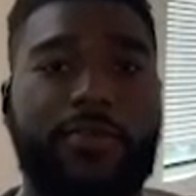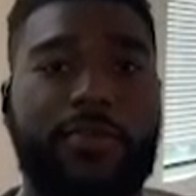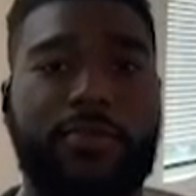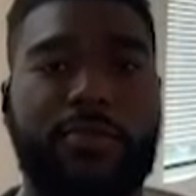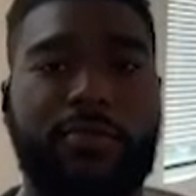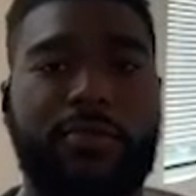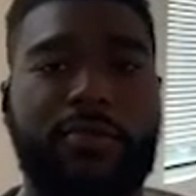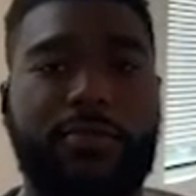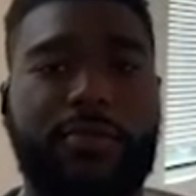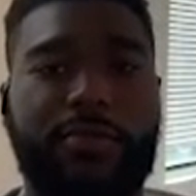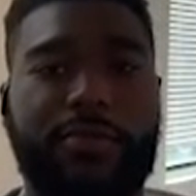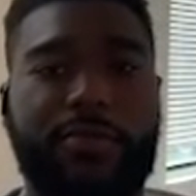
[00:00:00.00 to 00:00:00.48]

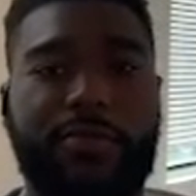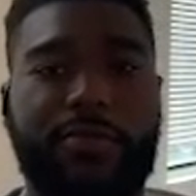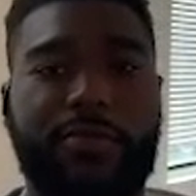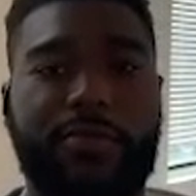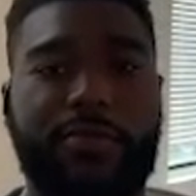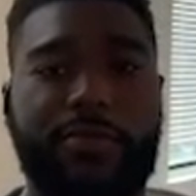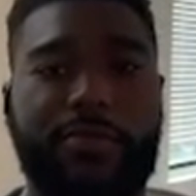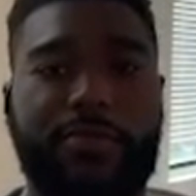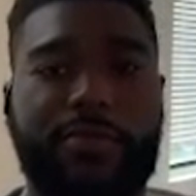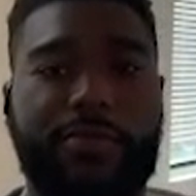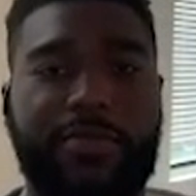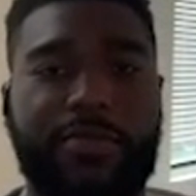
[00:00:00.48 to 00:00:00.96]

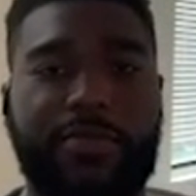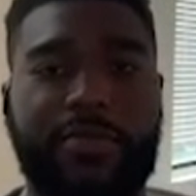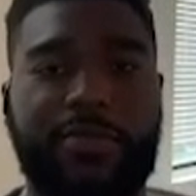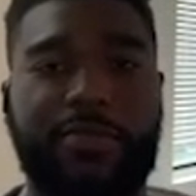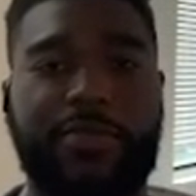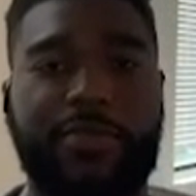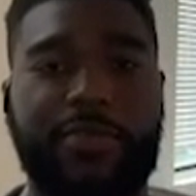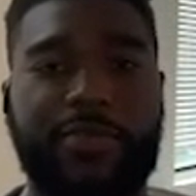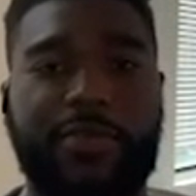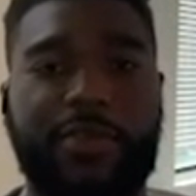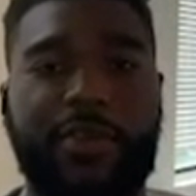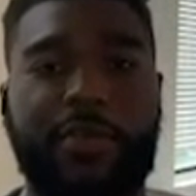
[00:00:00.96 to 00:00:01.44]

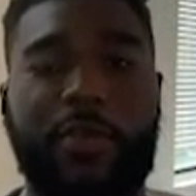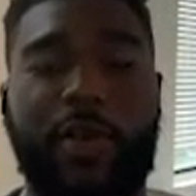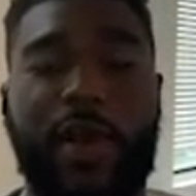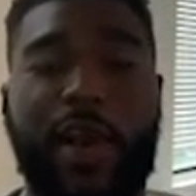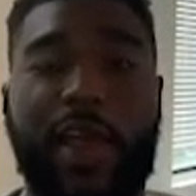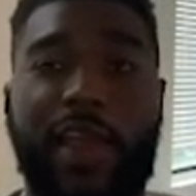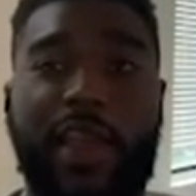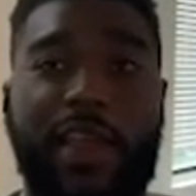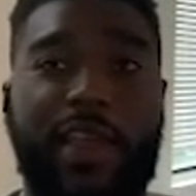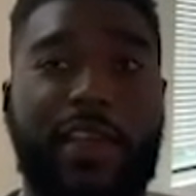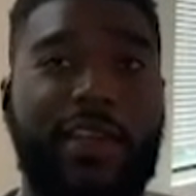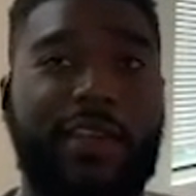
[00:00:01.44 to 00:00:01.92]

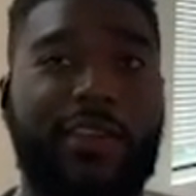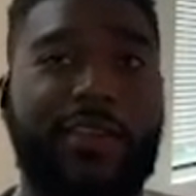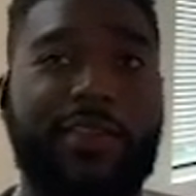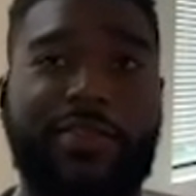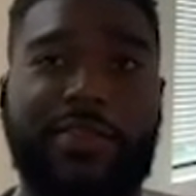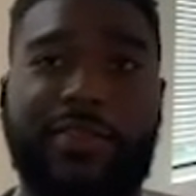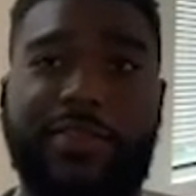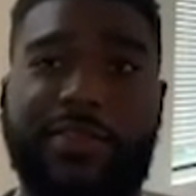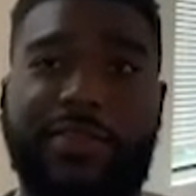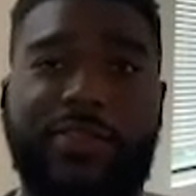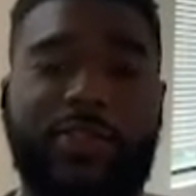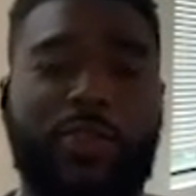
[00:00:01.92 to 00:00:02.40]

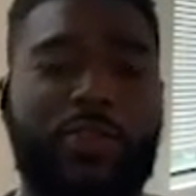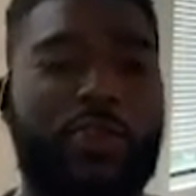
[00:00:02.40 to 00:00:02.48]
(not speaking)